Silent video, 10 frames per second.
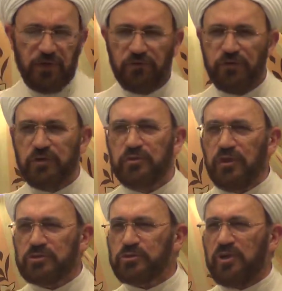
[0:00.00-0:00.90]
for
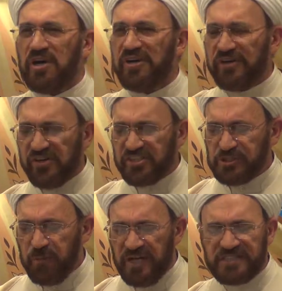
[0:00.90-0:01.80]
those who are
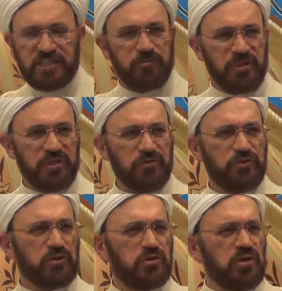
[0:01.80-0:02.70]
irresponsible,
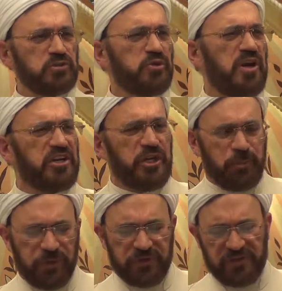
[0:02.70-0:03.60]
for those who are
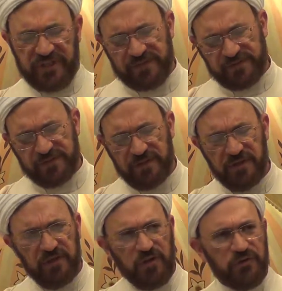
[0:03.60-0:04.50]
hypocrite,
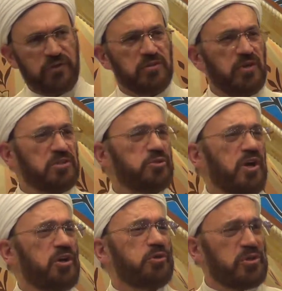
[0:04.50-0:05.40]
for those who
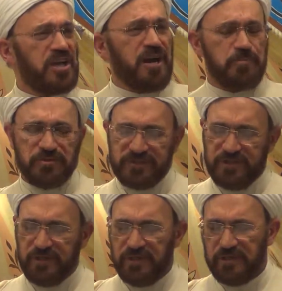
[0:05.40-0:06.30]
are corrupt.
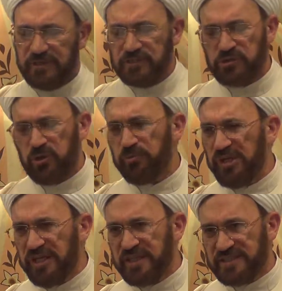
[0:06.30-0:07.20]
There is no
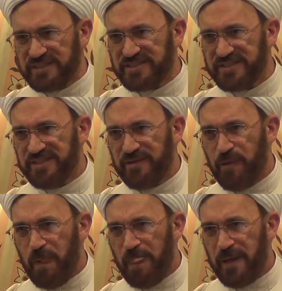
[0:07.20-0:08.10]
place.
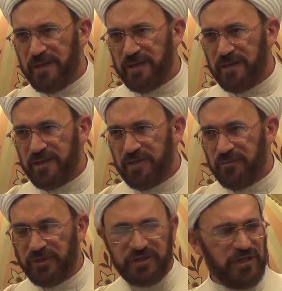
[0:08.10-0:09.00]

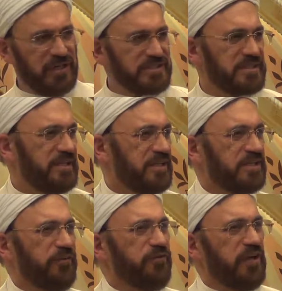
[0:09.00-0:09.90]
Because
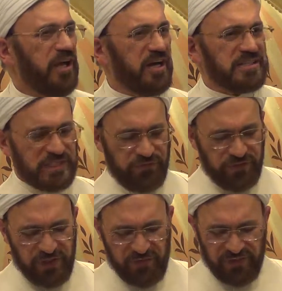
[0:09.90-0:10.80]
the
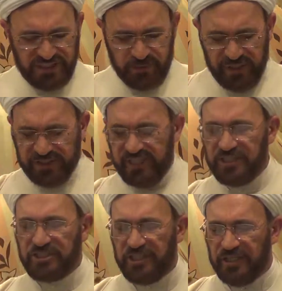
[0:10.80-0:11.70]
philosophy of
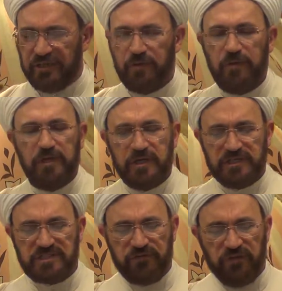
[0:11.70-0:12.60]
expectation
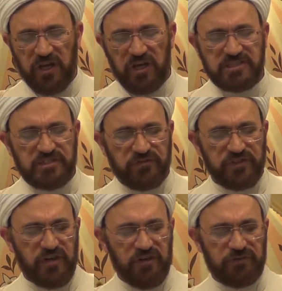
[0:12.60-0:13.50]
is a
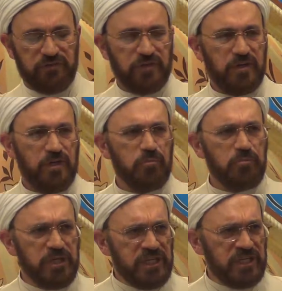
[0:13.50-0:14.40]
philosophy of
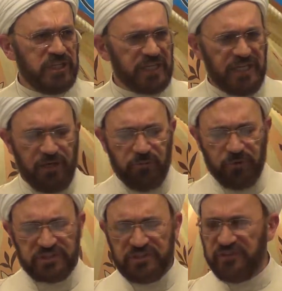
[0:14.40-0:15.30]
meaning and
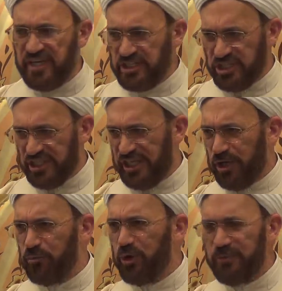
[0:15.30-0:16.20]
motivation
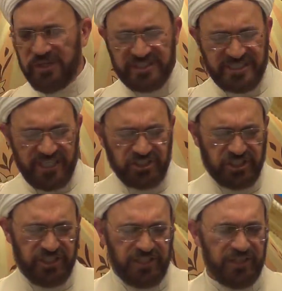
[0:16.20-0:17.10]
and
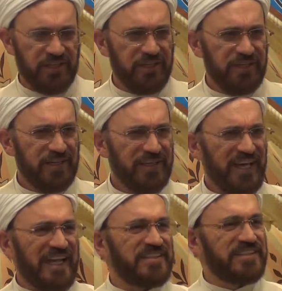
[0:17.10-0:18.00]
mobilization and